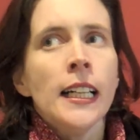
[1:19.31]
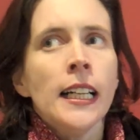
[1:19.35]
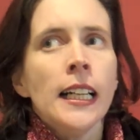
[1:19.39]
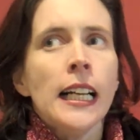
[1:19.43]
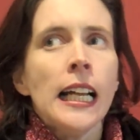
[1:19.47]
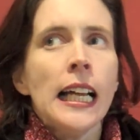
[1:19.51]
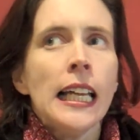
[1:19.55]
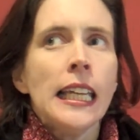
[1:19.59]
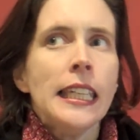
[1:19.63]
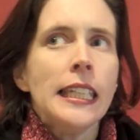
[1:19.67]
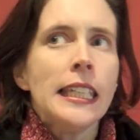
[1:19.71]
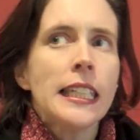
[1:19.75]

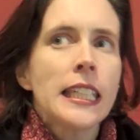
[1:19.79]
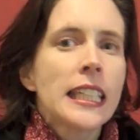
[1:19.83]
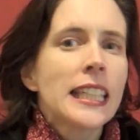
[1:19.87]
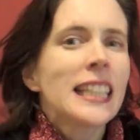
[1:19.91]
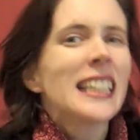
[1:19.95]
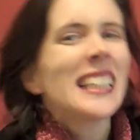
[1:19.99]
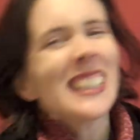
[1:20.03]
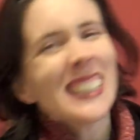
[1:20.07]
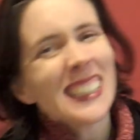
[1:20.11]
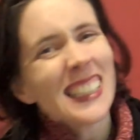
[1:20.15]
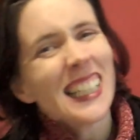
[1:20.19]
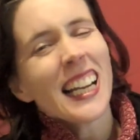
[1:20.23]
And
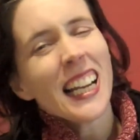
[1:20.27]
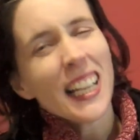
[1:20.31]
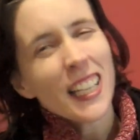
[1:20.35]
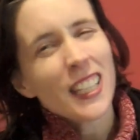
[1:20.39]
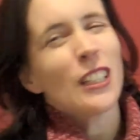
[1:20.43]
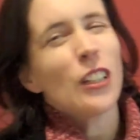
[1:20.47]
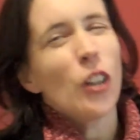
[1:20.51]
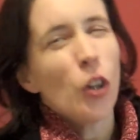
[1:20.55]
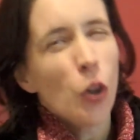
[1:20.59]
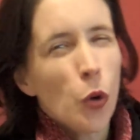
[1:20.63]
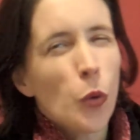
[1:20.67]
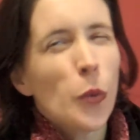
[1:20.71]
that, that
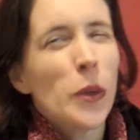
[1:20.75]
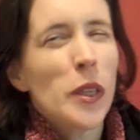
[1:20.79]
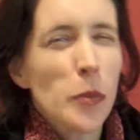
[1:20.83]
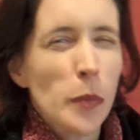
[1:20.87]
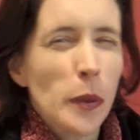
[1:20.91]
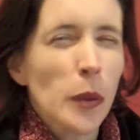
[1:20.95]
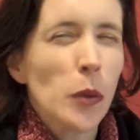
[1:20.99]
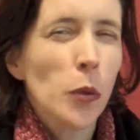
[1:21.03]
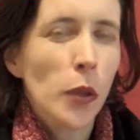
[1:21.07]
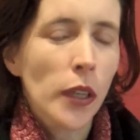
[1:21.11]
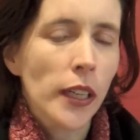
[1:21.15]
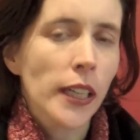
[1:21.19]
hasn't always
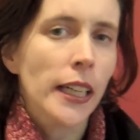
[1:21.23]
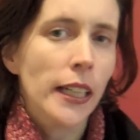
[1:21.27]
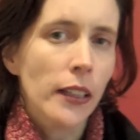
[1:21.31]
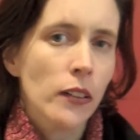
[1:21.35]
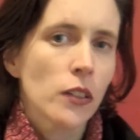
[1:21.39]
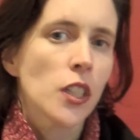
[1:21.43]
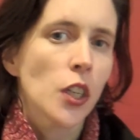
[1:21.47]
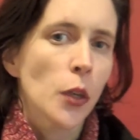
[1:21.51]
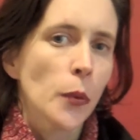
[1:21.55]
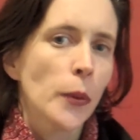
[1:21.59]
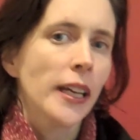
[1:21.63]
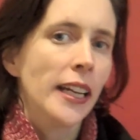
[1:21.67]
been working out
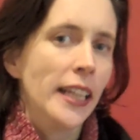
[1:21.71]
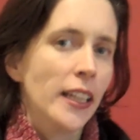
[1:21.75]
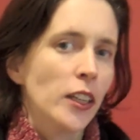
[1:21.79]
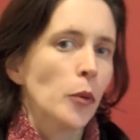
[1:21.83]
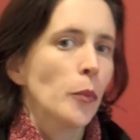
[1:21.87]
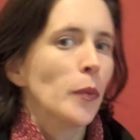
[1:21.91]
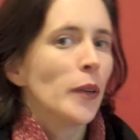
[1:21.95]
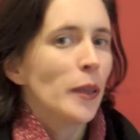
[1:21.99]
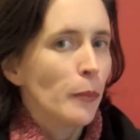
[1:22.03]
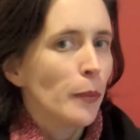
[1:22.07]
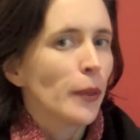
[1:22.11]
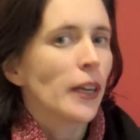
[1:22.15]
so well either,
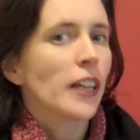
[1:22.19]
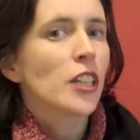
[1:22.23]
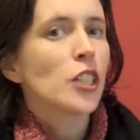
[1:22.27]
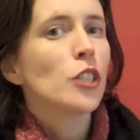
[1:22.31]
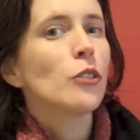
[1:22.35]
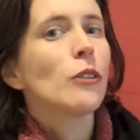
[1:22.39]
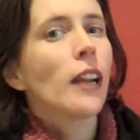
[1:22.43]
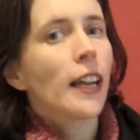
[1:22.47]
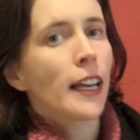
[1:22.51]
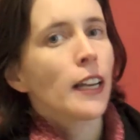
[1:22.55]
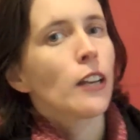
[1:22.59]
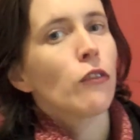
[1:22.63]
but, but I do
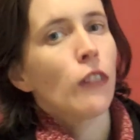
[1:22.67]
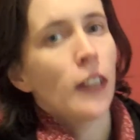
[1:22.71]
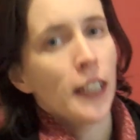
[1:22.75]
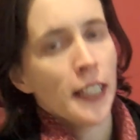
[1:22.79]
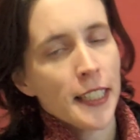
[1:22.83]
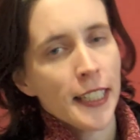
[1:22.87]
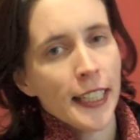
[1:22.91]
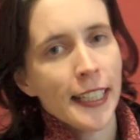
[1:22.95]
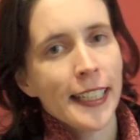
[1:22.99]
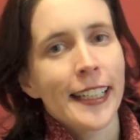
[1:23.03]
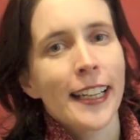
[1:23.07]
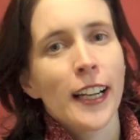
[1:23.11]
like
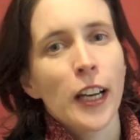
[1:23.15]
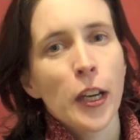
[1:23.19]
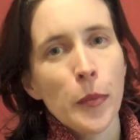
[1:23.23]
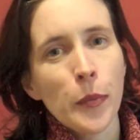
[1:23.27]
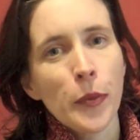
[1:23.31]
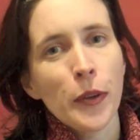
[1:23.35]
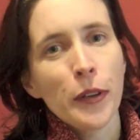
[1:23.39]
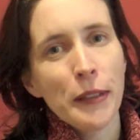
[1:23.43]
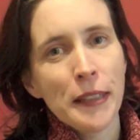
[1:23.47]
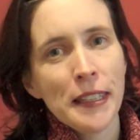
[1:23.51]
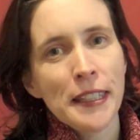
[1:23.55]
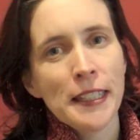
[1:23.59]
writing in
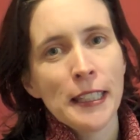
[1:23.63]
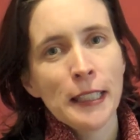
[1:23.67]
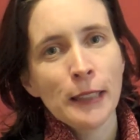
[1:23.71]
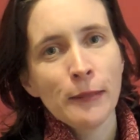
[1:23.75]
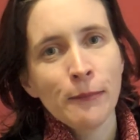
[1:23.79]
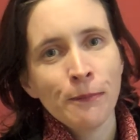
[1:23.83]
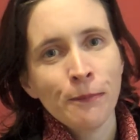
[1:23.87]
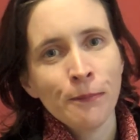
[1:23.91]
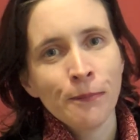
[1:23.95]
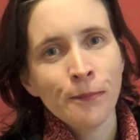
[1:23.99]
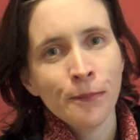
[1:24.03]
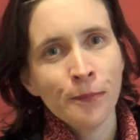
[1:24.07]
libraries.
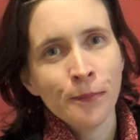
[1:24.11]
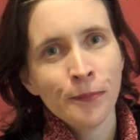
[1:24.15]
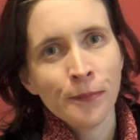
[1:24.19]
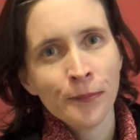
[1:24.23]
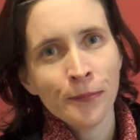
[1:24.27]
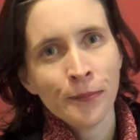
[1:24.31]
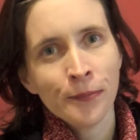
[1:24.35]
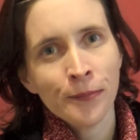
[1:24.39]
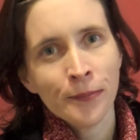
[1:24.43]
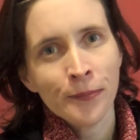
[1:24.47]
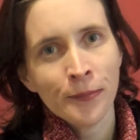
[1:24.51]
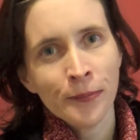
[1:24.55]

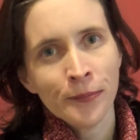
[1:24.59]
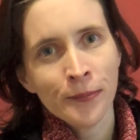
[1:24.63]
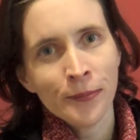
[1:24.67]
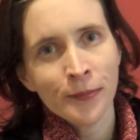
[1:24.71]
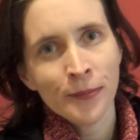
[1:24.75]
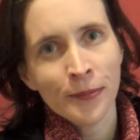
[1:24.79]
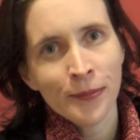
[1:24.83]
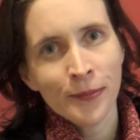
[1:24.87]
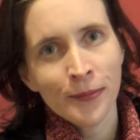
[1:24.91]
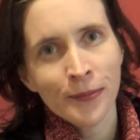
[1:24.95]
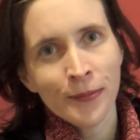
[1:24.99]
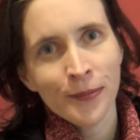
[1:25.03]
And where do
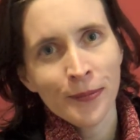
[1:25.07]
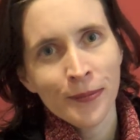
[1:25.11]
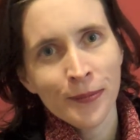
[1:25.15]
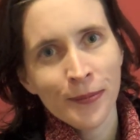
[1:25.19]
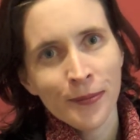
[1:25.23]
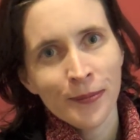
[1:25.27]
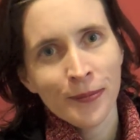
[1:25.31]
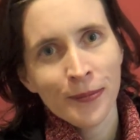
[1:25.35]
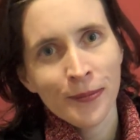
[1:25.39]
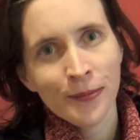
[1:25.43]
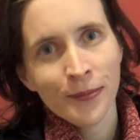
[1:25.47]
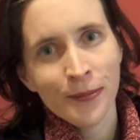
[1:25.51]
you get your
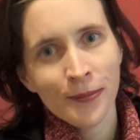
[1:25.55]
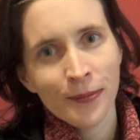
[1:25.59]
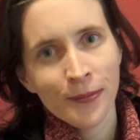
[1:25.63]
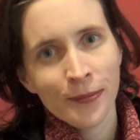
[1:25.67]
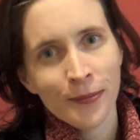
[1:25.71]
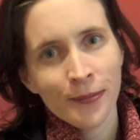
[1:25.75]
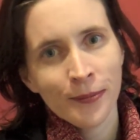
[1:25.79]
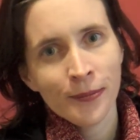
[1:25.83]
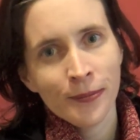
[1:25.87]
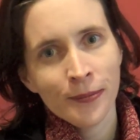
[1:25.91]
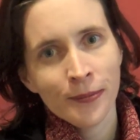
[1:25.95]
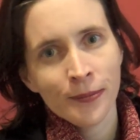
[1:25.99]
ideas
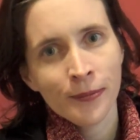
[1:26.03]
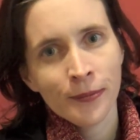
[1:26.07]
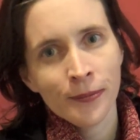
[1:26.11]
from?